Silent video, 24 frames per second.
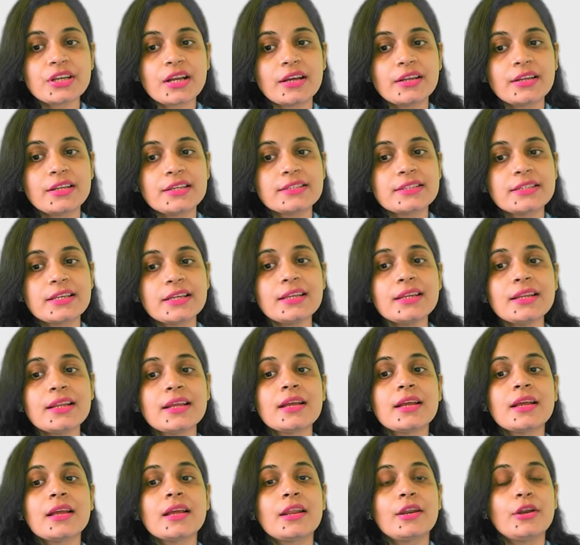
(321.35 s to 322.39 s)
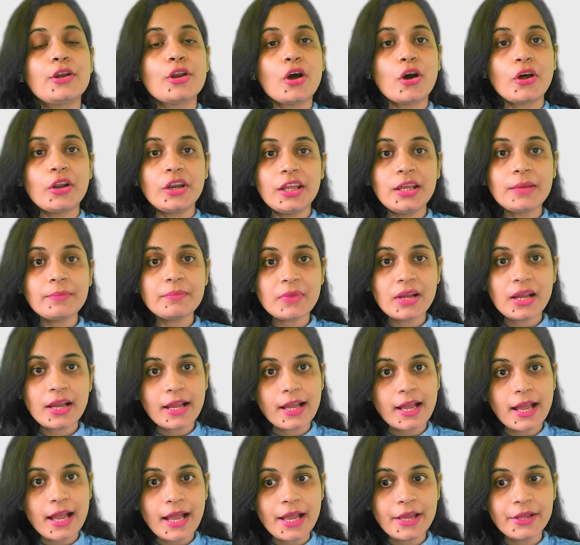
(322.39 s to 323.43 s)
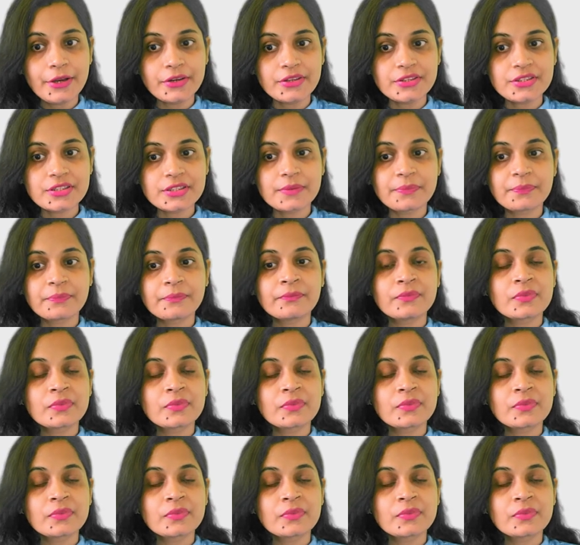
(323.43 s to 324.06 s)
are rich in non-heme irons.